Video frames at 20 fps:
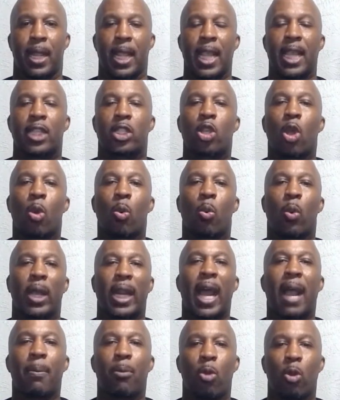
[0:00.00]
So what
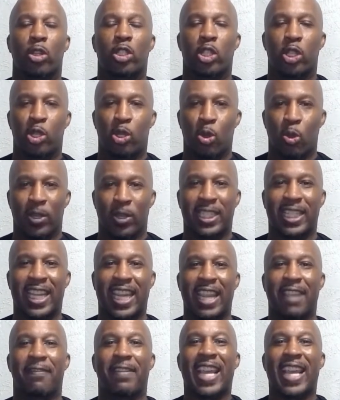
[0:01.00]
I'm going to do is
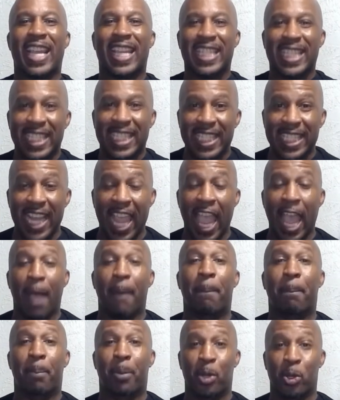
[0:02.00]
give an
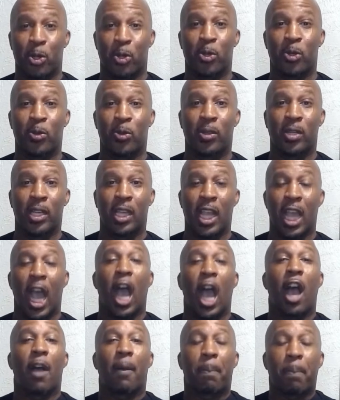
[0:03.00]
example
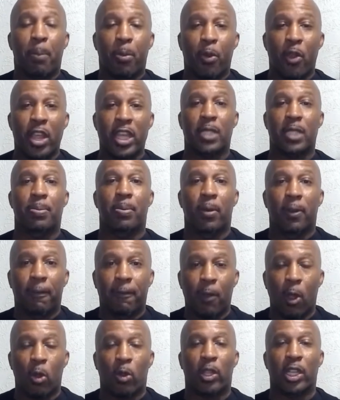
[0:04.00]
of
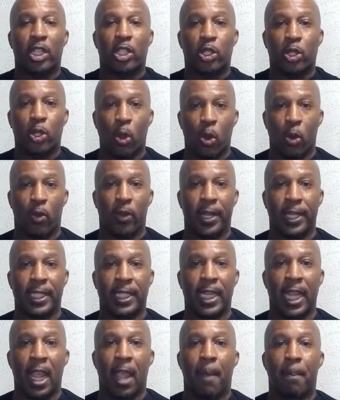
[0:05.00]
principle-focused
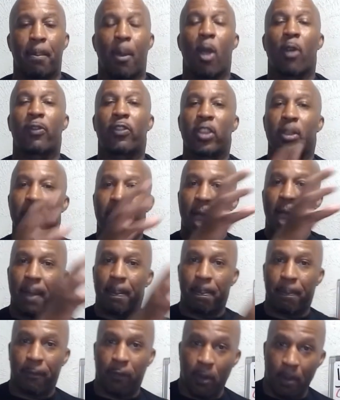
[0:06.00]
stories, both from
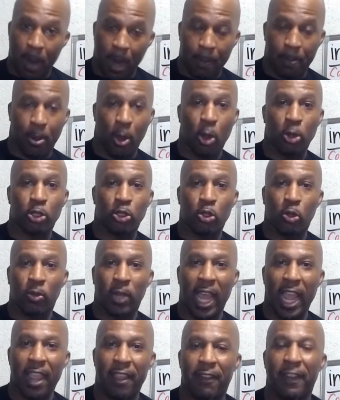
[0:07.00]
my personal
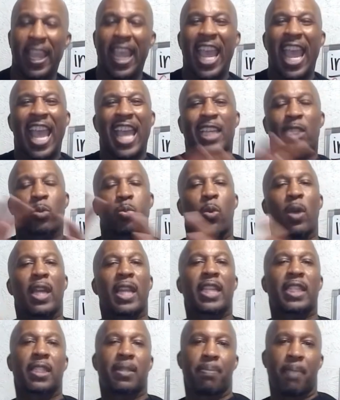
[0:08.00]
life as well
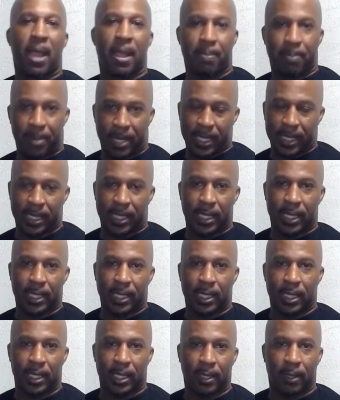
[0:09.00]
as my
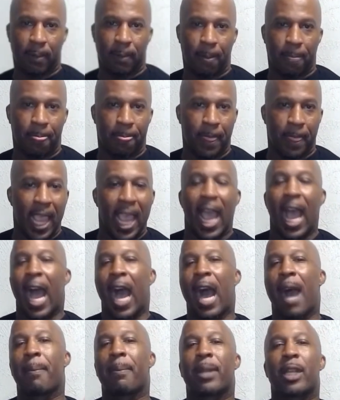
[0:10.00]
business.
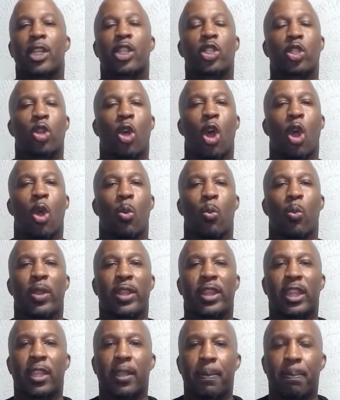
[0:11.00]
I'm going to start
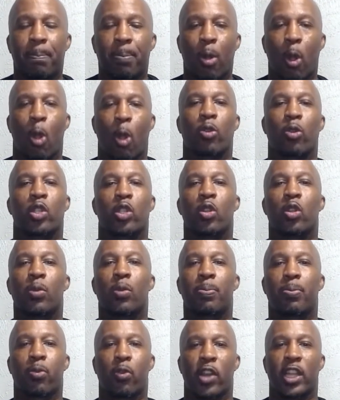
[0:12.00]
with the personal
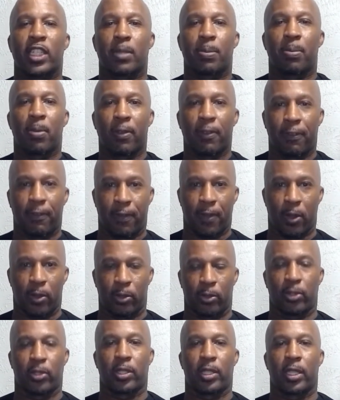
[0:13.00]
principle
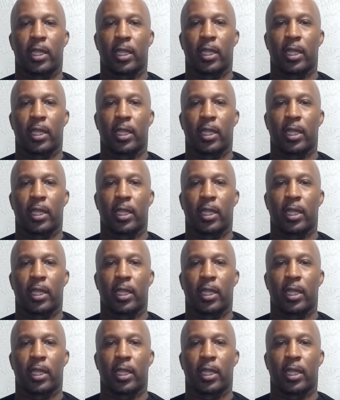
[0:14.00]
first.